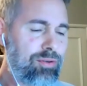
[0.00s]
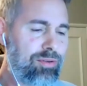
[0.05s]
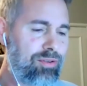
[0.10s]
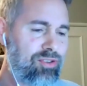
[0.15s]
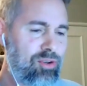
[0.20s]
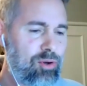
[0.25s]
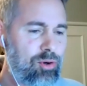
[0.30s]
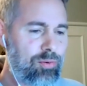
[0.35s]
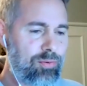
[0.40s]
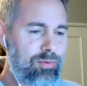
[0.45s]

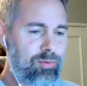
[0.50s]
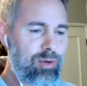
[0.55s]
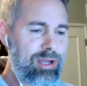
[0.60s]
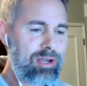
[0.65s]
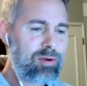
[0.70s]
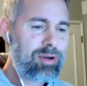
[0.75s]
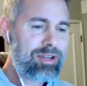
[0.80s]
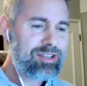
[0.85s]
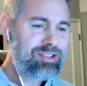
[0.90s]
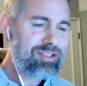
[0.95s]
So,
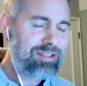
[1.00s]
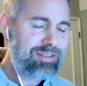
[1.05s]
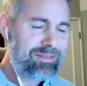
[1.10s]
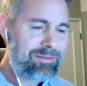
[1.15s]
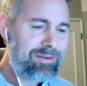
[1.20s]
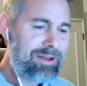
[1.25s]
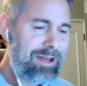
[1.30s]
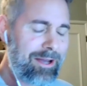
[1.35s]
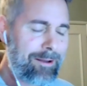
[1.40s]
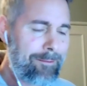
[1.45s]
great question.
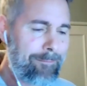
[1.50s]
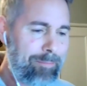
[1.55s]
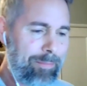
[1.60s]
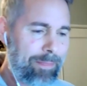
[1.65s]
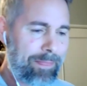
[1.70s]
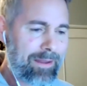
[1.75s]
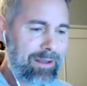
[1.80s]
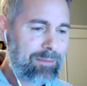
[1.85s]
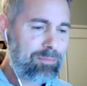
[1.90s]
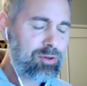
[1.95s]
Um,
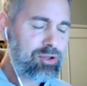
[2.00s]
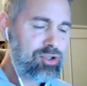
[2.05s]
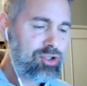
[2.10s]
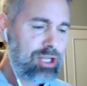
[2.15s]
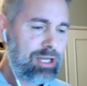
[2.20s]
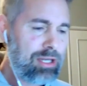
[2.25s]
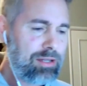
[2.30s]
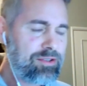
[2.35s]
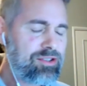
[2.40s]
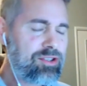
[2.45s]

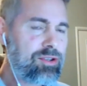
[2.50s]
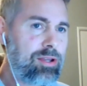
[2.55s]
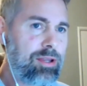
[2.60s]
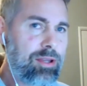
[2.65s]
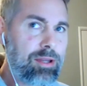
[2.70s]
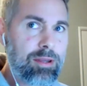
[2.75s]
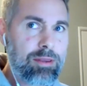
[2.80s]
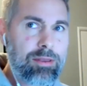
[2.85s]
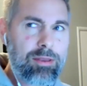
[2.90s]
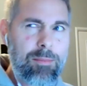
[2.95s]
appreciate
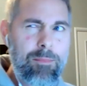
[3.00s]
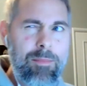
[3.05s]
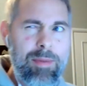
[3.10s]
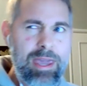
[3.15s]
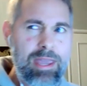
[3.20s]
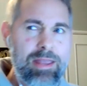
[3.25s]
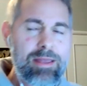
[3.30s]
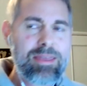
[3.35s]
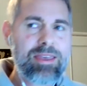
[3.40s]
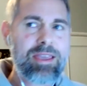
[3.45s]
it. The
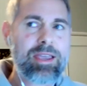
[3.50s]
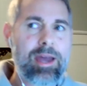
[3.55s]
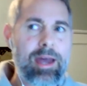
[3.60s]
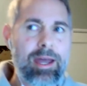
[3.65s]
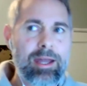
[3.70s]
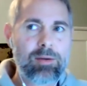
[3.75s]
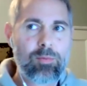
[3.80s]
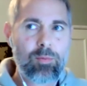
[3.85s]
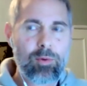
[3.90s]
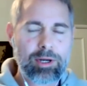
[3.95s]
main thing
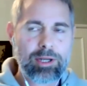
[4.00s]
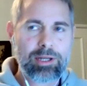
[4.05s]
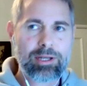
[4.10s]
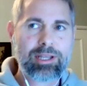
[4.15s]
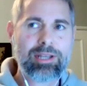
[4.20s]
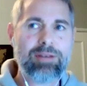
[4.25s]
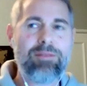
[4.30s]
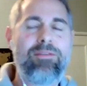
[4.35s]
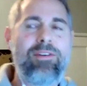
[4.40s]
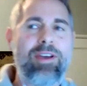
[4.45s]
I'd want to
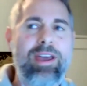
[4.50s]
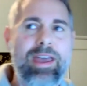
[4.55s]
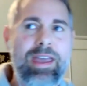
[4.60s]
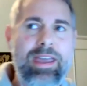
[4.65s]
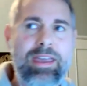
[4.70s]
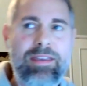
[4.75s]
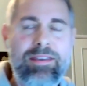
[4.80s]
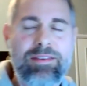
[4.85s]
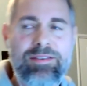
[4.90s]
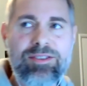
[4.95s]

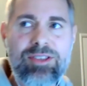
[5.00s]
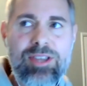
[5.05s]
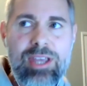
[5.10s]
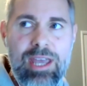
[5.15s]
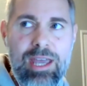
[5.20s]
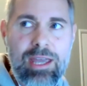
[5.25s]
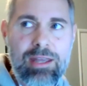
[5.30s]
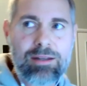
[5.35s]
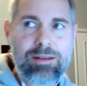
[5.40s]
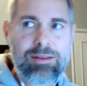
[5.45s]
convey is
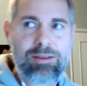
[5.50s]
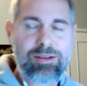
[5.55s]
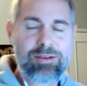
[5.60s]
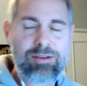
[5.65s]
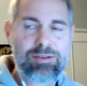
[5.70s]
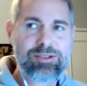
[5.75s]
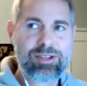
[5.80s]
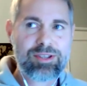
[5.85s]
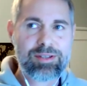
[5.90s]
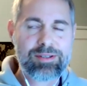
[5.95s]
that
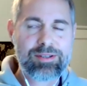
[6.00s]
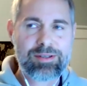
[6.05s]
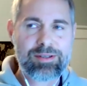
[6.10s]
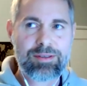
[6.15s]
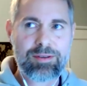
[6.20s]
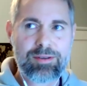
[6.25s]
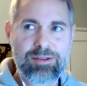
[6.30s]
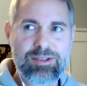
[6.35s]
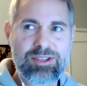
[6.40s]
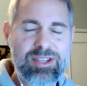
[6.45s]
there's this
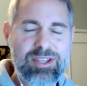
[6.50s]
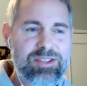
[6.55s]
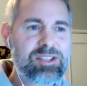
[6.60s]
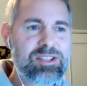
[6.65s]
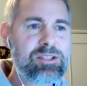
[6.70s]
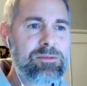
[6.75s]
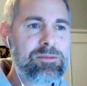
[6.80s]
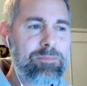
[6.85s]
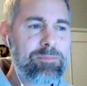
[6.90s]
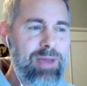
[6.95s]
there's this
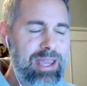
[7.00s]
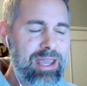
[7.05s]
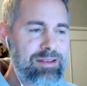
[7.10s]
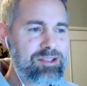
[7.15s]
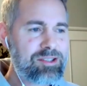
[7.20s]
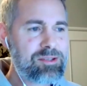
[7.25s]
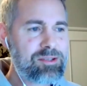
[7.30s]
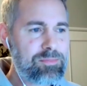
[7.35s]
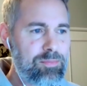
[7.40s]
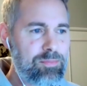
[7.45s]

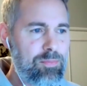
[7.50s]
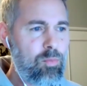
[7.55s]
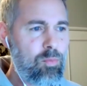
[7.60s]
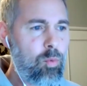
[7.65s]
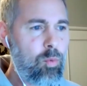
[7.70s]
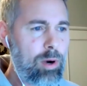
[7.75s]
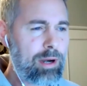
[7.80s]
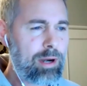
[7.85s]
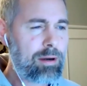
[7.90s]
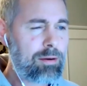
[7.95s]
space
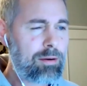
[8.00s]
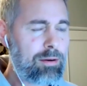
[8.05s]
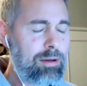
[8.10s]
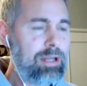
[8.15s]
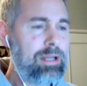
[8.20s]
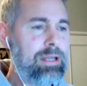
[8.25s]
where